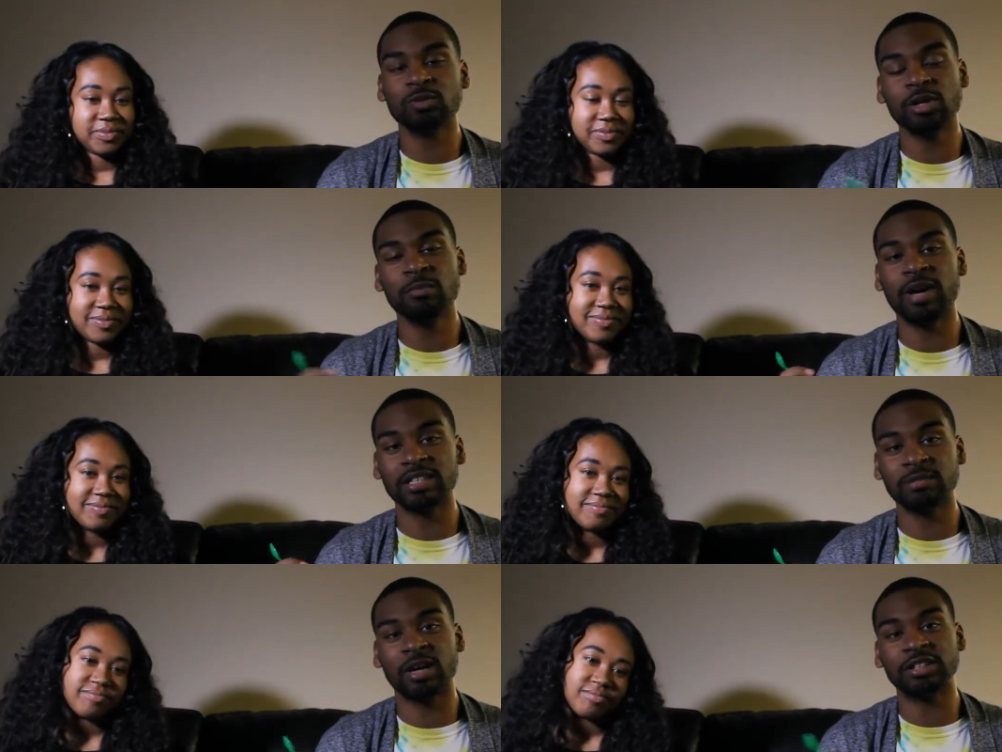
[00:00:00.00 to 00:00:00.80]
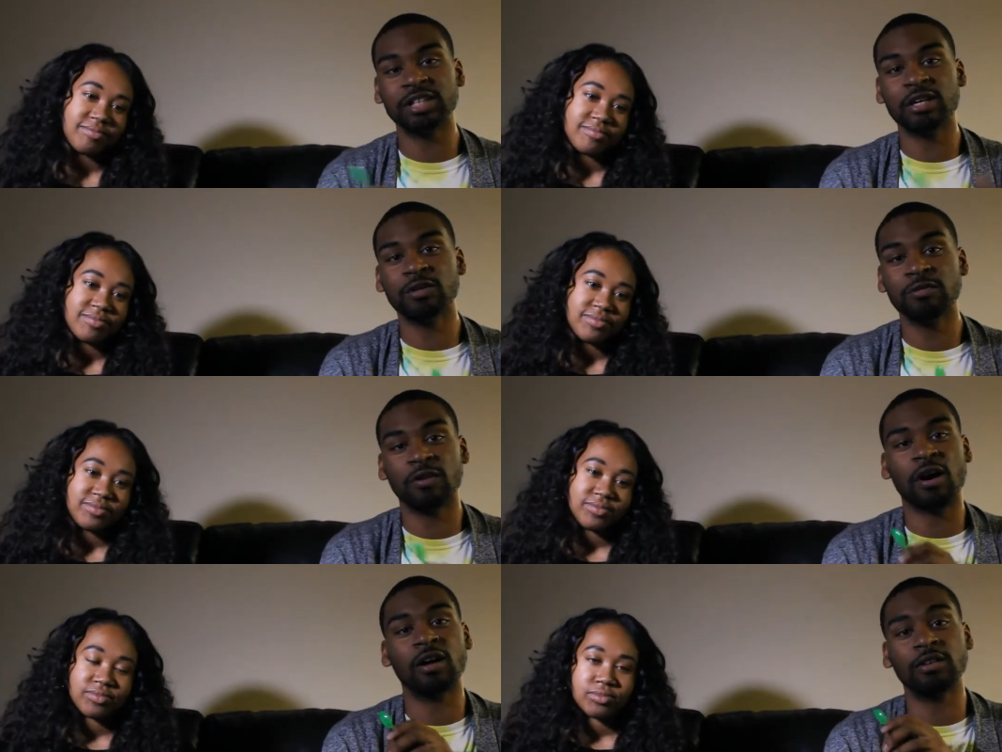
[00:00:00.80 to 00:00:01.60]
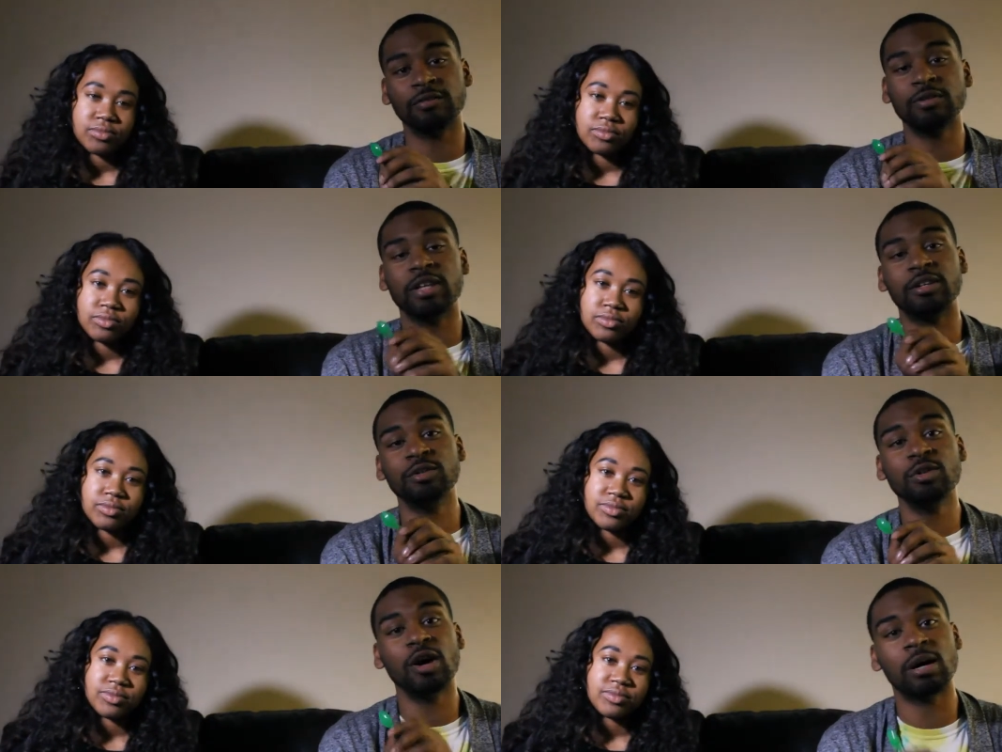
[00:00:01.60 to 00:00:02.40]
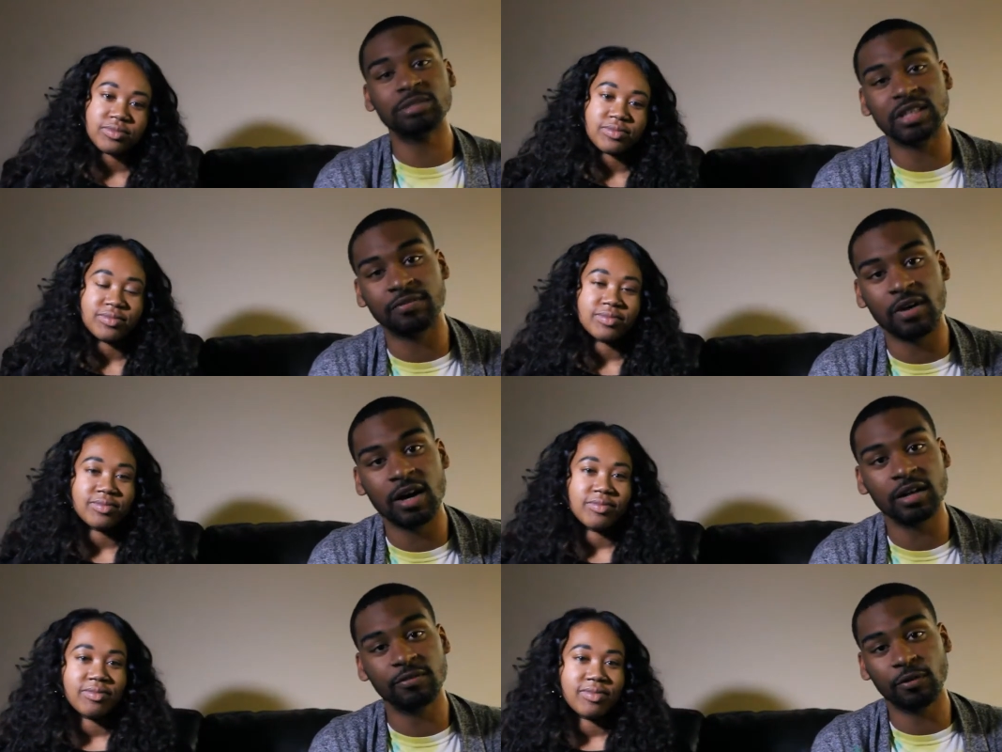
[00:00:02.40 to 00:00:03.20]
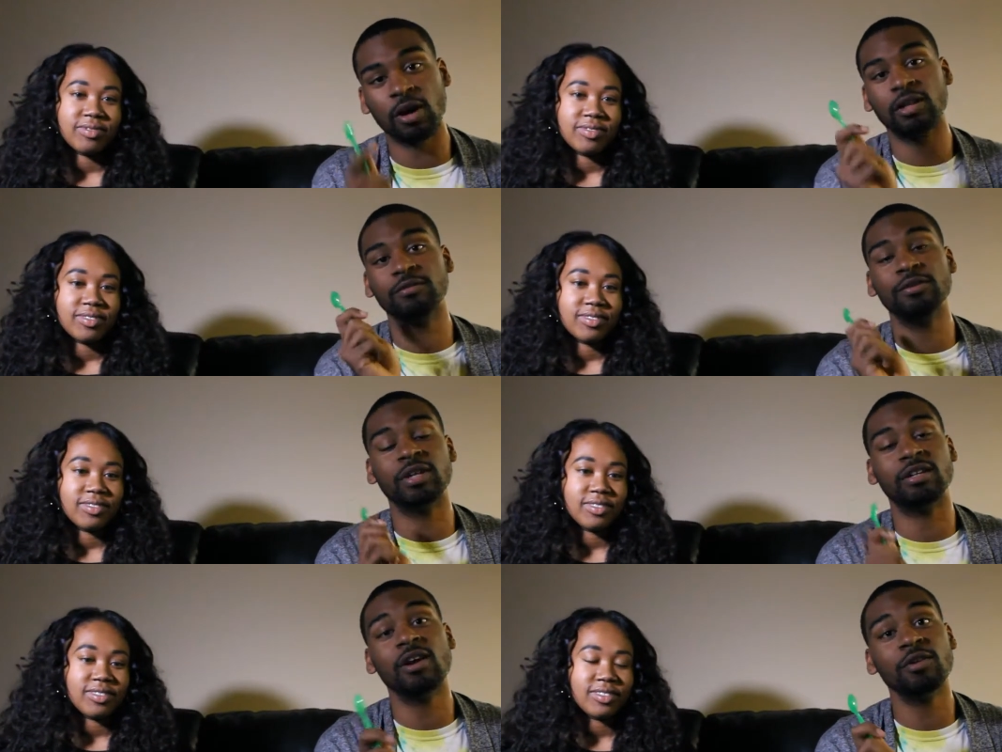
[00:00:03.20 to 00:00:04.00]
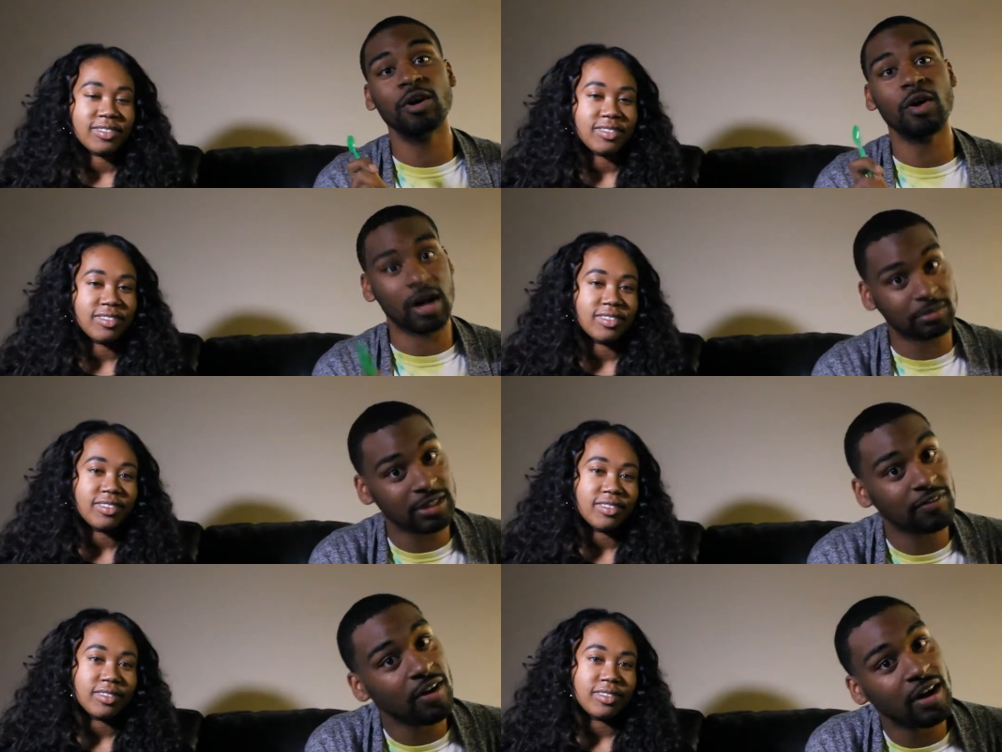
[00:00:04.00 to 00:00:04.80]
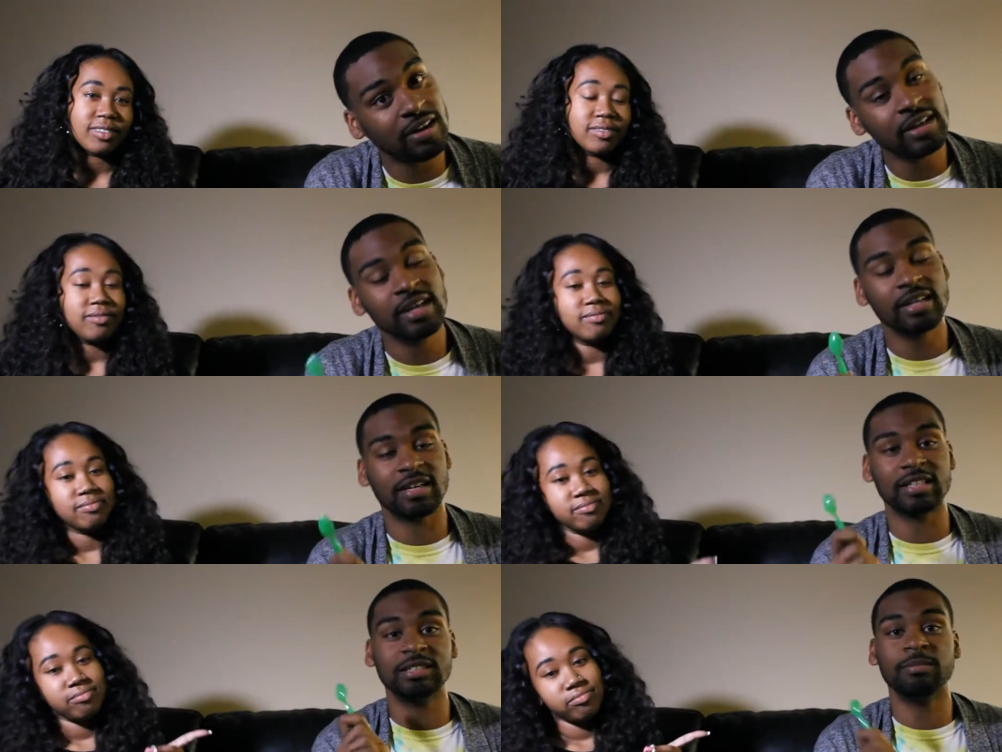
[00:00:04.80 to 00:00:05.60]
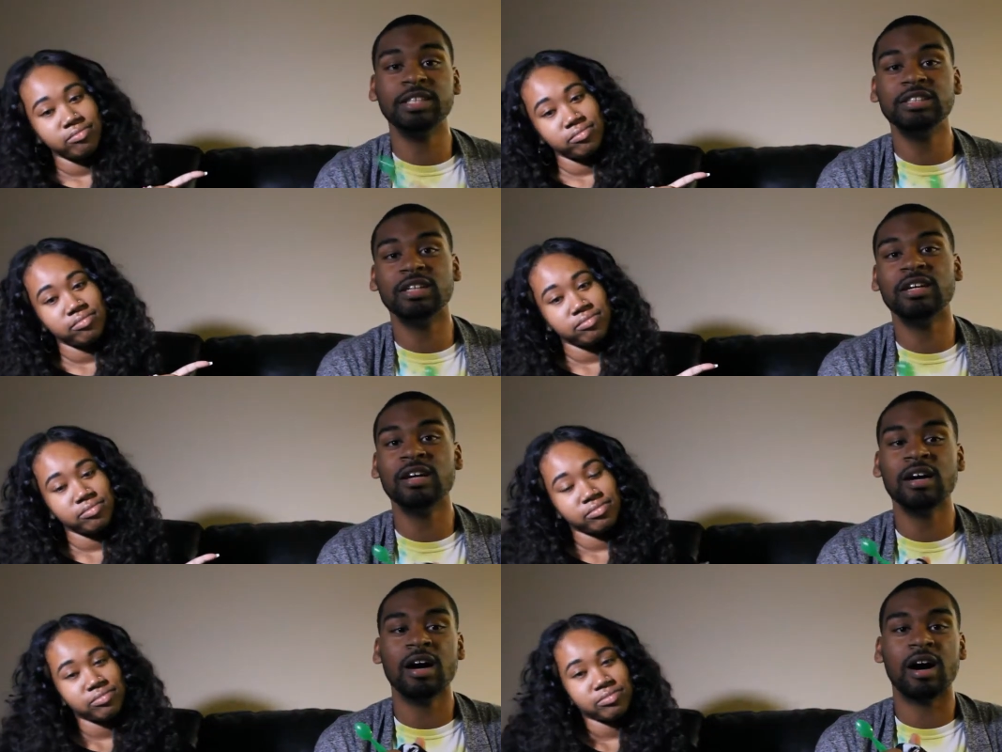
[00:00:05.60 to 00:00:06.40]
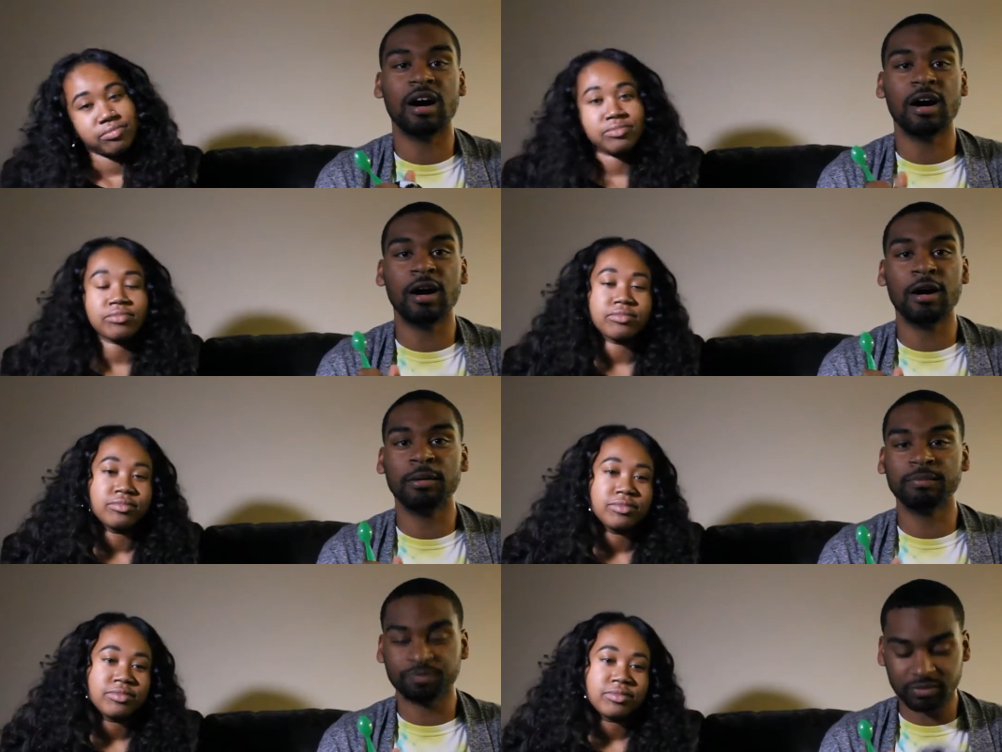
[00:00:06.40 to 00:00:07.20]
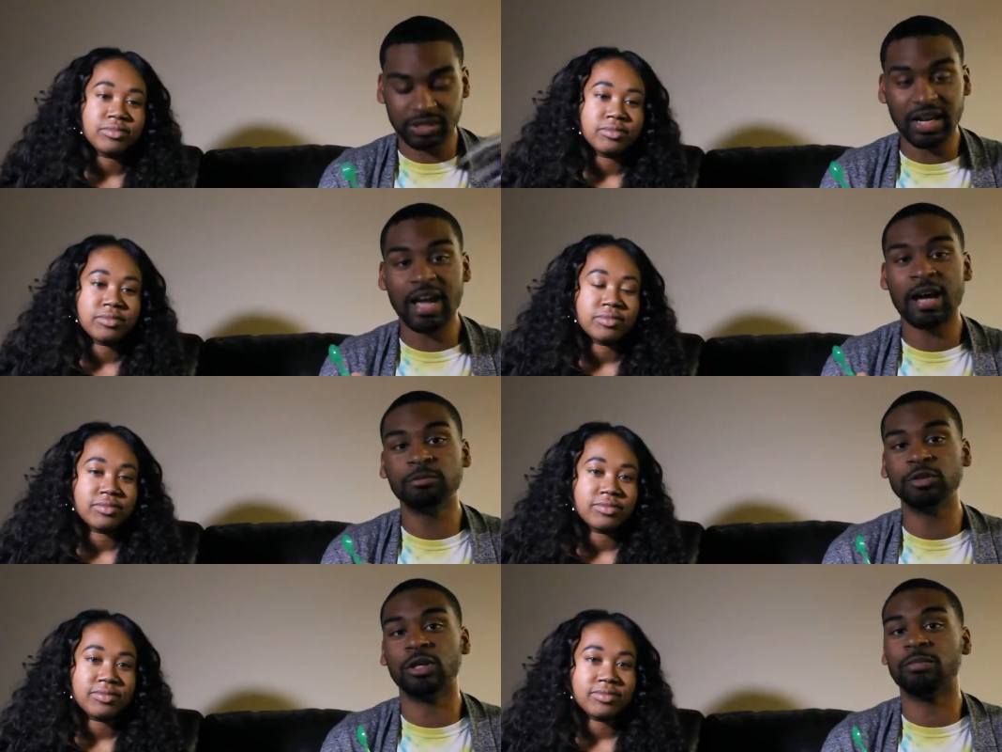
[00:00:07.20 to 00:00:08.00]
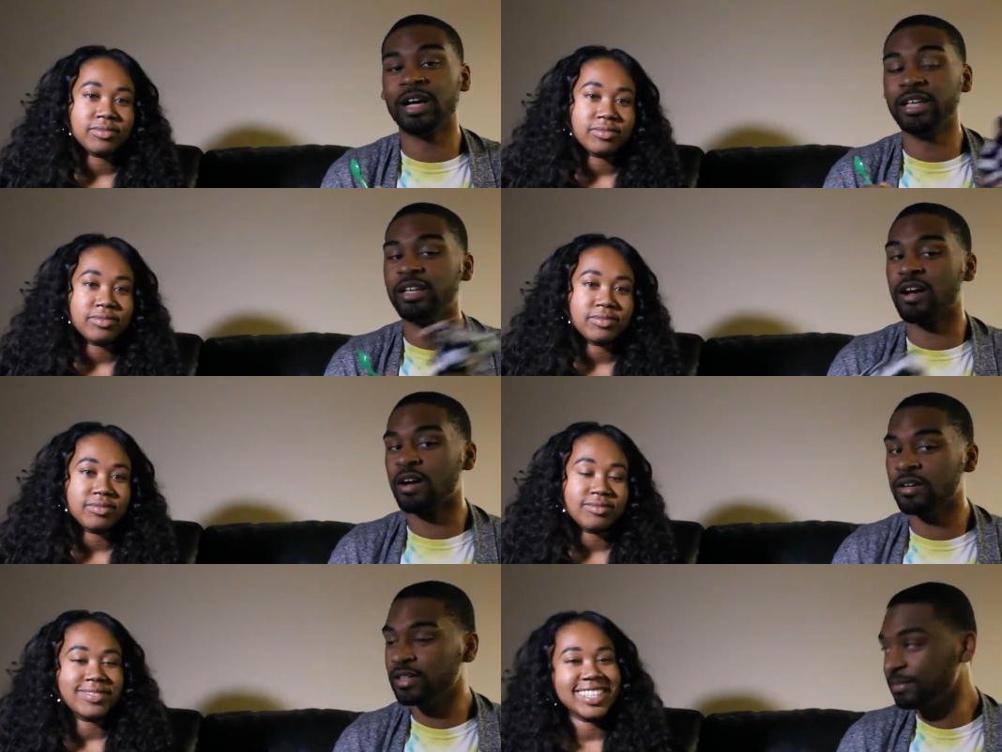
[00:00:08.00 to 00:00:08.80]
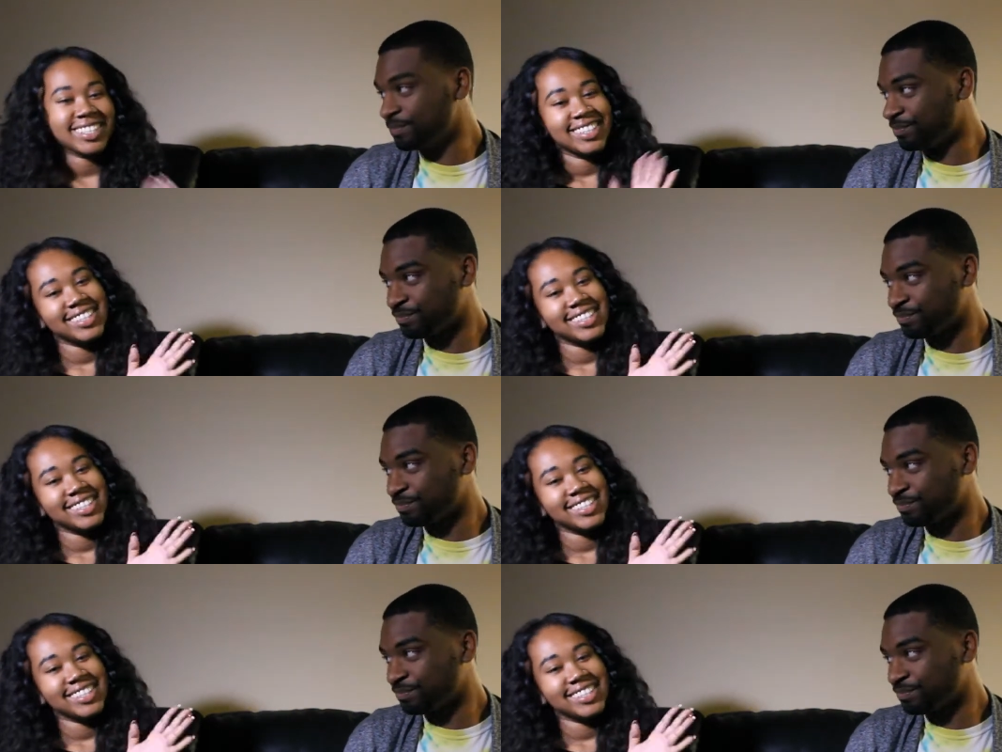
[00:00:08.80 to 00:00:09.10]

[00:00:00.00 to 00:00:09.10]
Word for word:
Speaker 1: welcome back to my channel. For all of you that do know, I'm Stefan. For all of you that don't know, I'm Stefan. Nice to meet you. Um, today I'm joined by Kiana.